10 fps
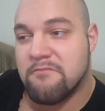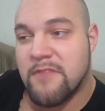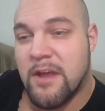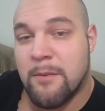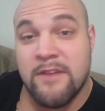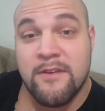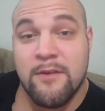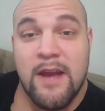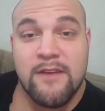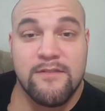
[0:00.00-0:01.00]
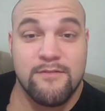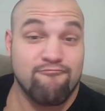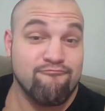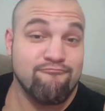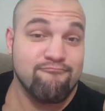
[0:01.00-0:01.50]
How about a T-Rex?
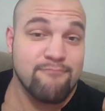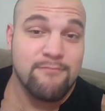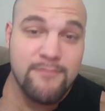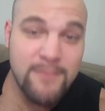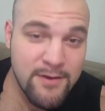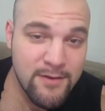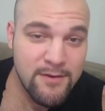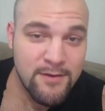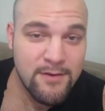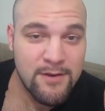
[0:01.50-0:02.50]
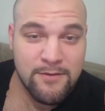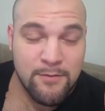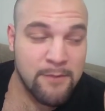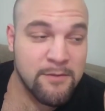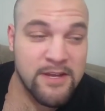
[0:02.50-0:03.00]
That's
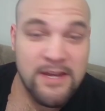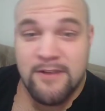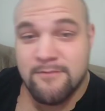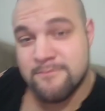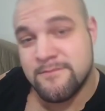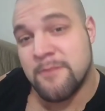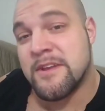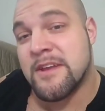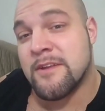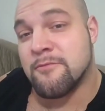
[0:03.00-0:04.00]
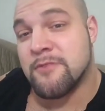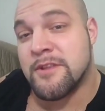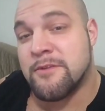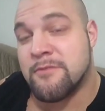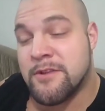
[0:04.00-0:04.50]
what I'm going to get. I'm going to get a
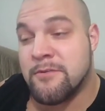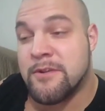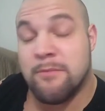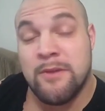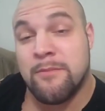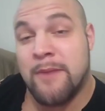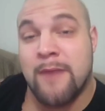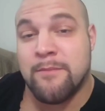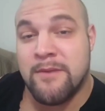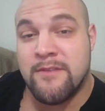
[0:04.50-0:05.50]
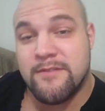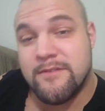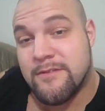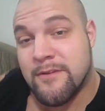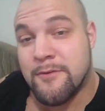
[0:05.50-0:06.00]
really, really, really big back
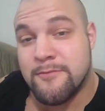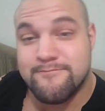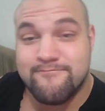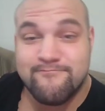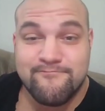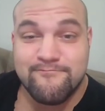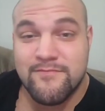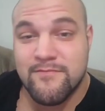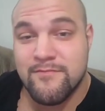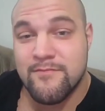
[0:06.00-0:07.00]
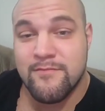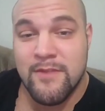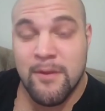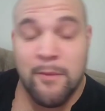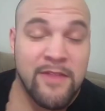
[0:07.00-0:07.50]
piece. So,
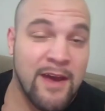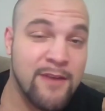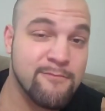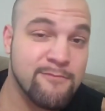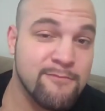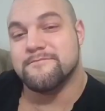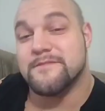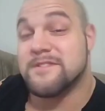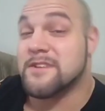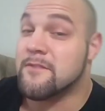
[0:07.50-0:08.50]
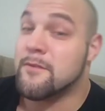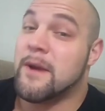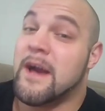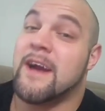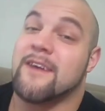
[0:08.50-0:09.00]
how about that?
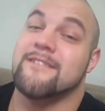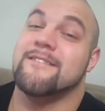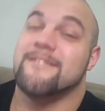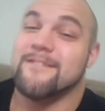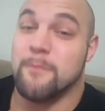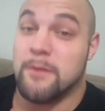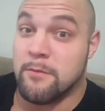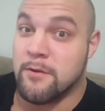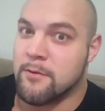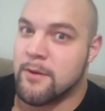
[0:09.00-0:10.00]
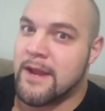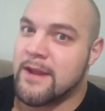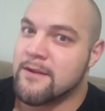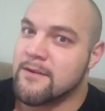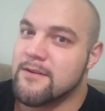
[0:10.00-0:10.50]
Silverback. The people are
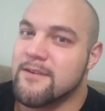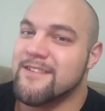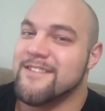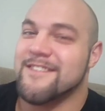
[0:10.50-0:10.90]
waiting.